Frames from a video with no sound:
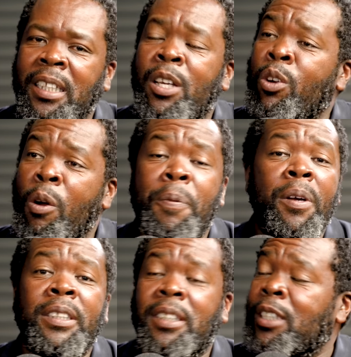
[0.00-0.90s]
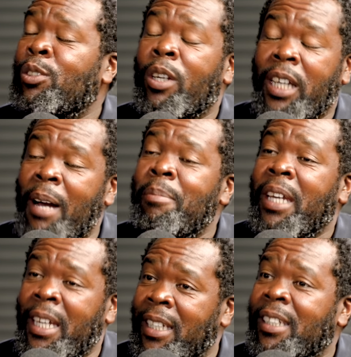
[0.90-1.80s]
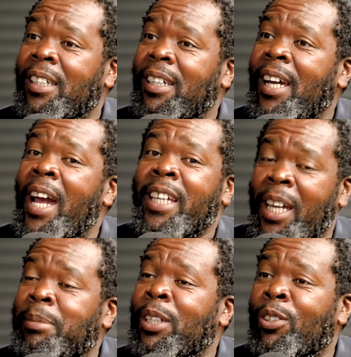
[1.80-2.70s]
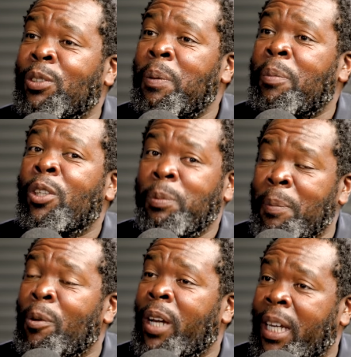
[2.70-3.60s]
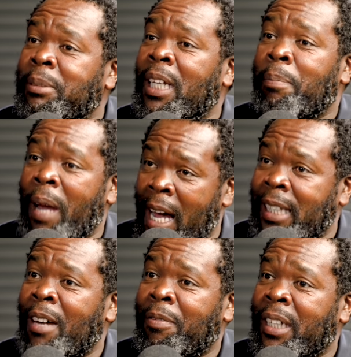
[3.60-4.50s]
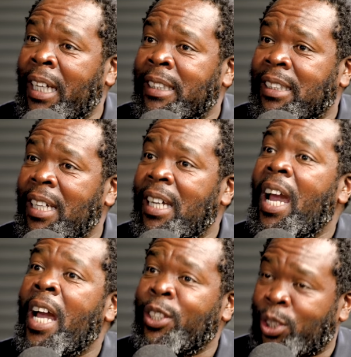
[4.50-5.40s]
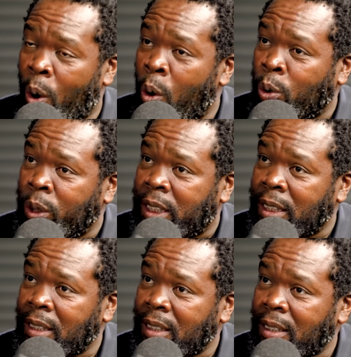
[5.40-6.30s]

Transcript: the Europeans did not come in and capture those people. Those people were captured by other Africans and sold.